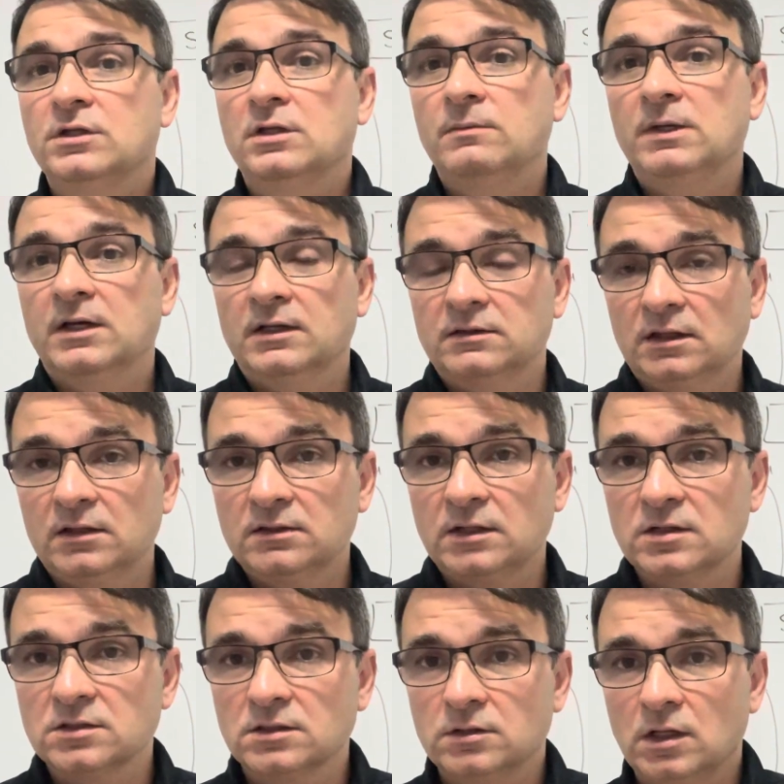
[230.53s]
they make a
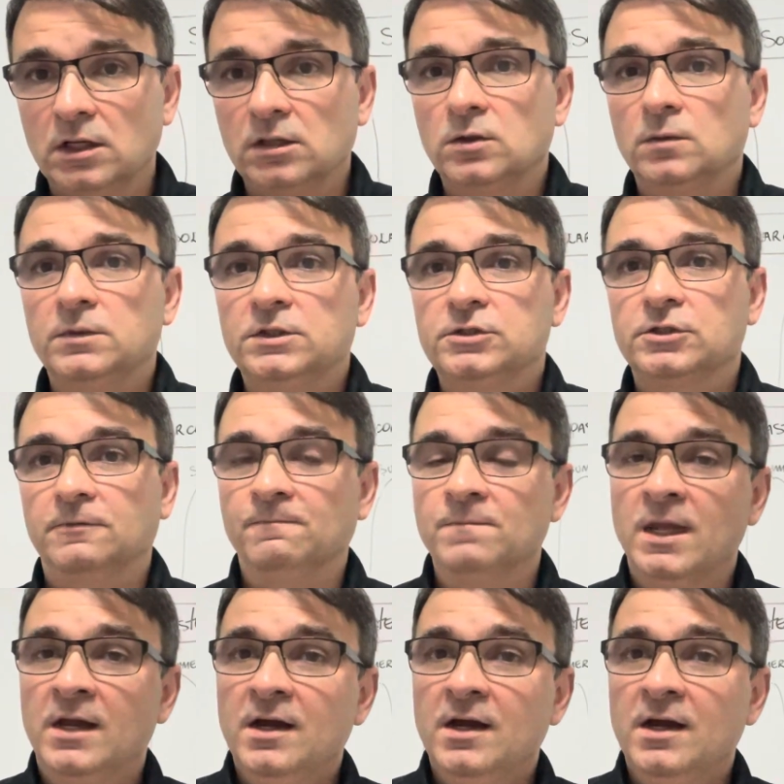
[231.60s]
$10,000 commission,